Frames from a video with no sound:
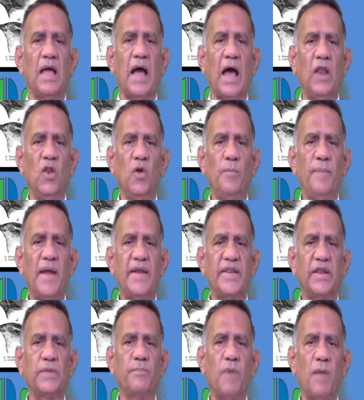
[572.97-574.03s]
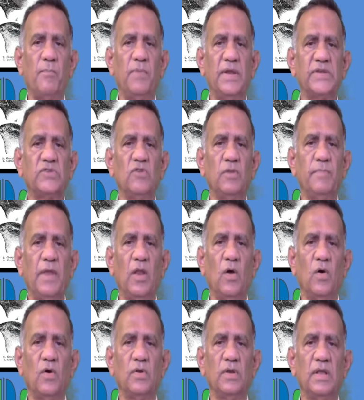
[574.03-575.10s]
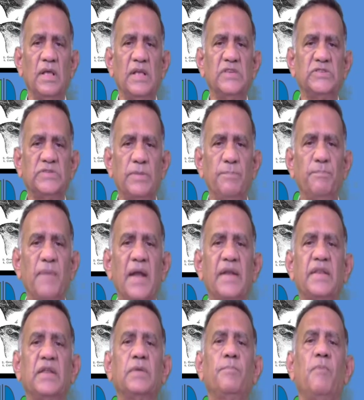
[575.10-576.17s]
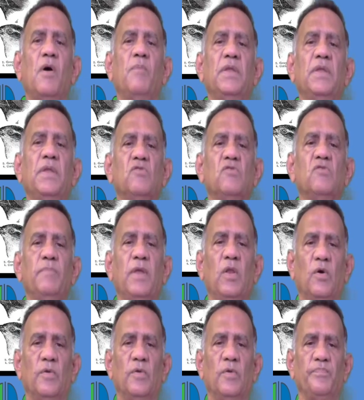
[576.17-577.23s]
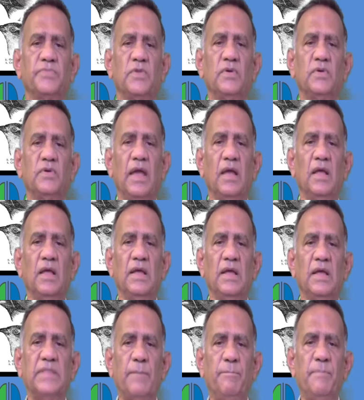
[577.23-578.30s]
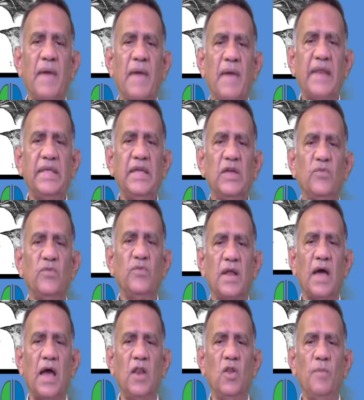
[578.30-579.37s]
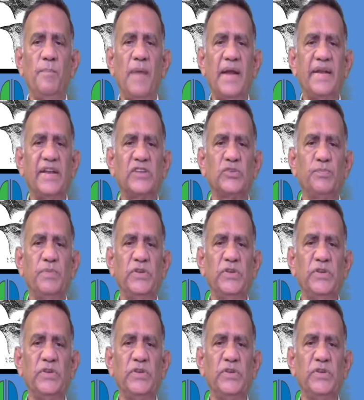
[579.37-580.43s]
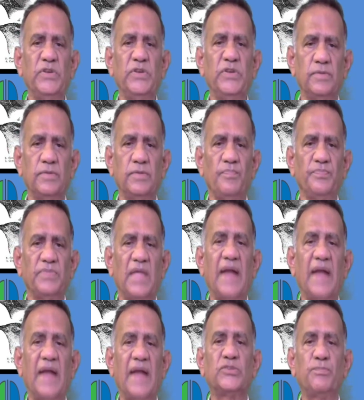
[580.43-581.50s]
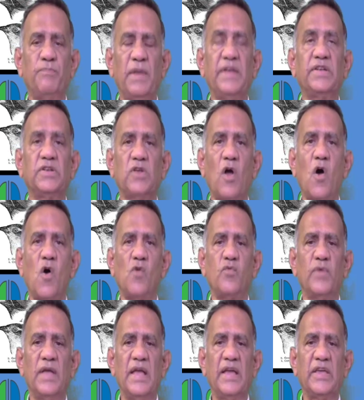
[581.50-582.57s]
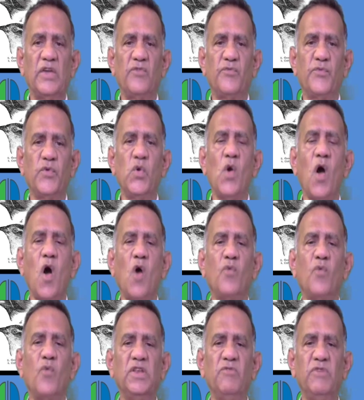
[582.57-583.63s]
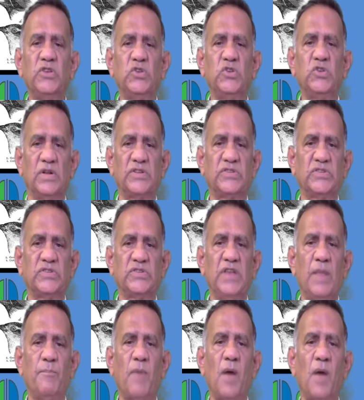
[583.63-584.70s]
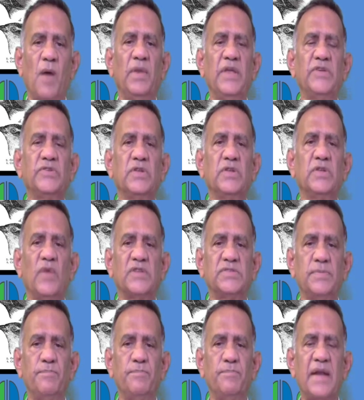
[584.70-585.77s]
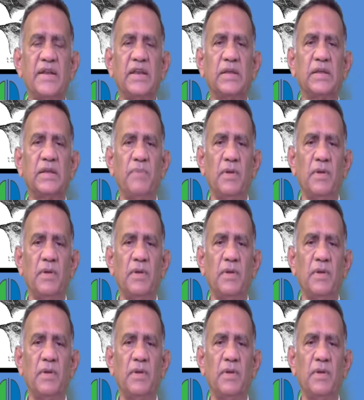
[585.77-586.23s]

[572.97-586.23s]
allopatric population will be known, sympatric population will be known. Okay, the barrier for allopatric speciation and the split of a few of individuals in a population for sympatric